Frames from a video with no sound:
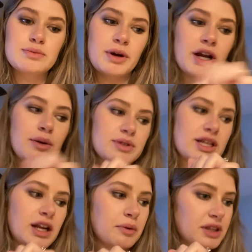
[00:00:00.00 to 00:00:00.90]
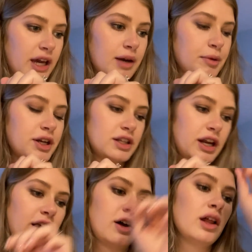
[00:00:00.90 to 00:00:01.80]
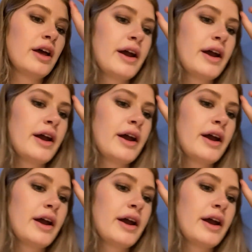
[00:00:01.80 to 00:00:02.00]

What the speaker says: where he was hitting with the hammer and the nail.